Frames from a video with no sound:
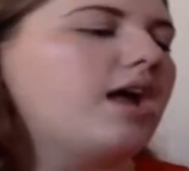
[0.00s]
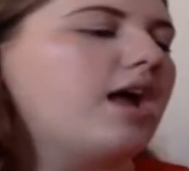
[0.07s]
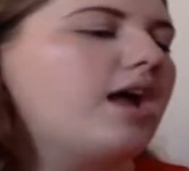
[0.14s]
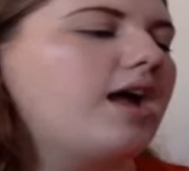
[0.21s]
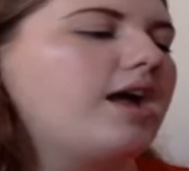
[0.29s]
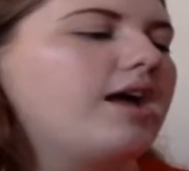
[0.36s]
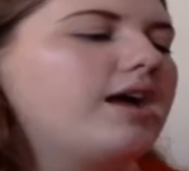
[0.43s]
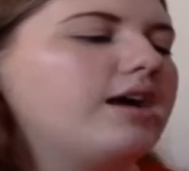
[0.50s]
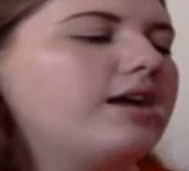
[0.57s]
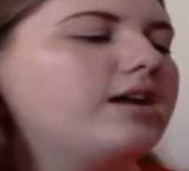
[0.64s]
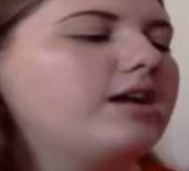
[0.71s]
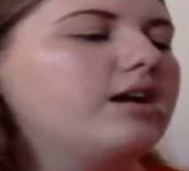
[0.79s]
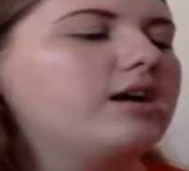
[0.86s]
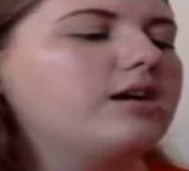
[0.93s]
and
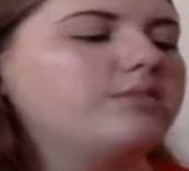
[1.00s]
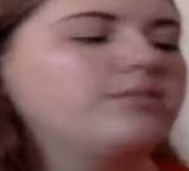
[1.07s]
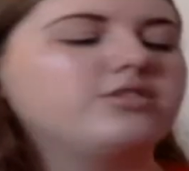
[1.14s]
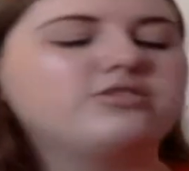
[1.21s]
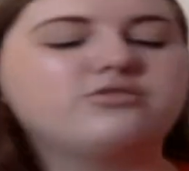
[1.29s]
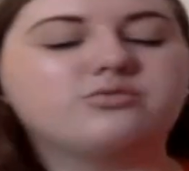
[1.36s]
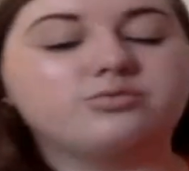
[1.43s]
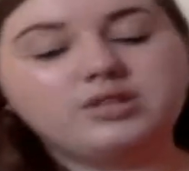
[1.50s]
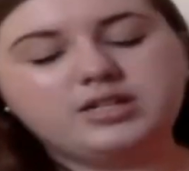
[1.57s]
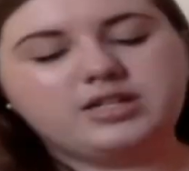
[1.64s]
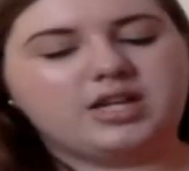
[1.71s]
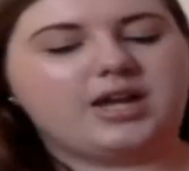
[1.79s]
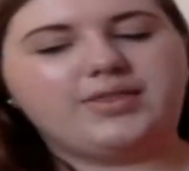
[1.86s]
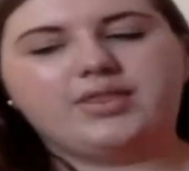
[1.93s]
there's really
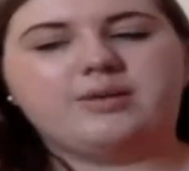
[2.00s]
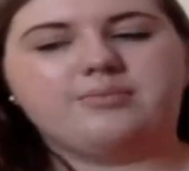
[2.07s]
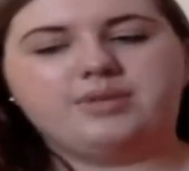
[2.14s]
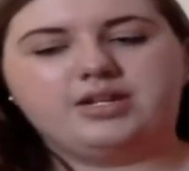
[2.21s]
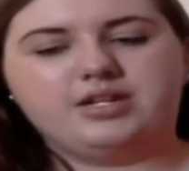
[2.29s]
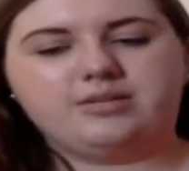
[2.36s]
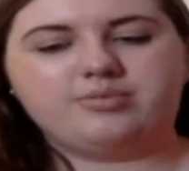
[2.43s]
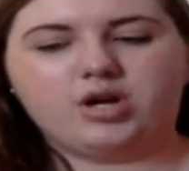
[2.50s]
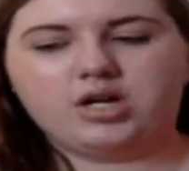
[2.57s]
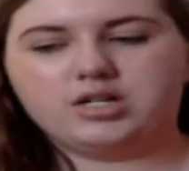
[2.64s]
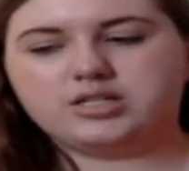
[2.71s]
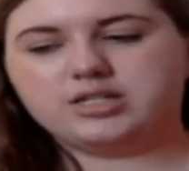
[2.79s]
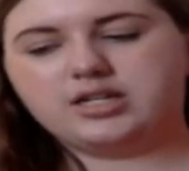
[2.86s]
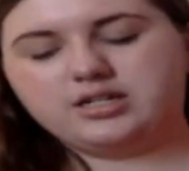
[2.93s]
not that many
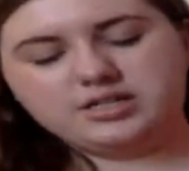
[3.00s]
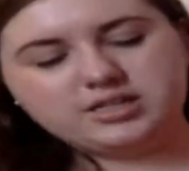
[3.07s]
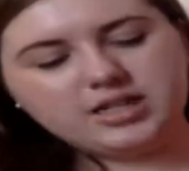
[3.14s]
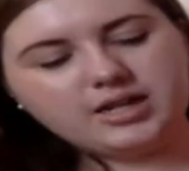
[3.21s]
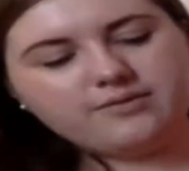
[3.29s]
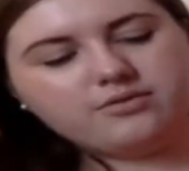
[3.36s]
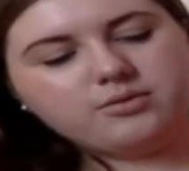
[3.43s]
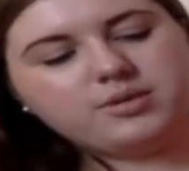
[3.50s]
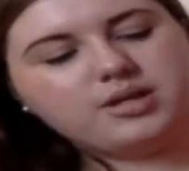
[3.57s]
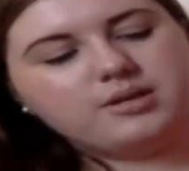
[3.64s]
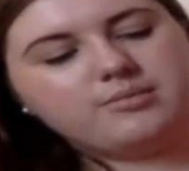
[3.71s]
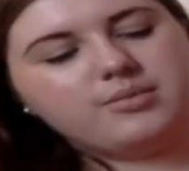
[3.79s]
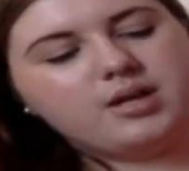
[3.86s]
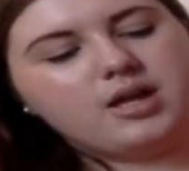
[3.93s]
products I dislike from them.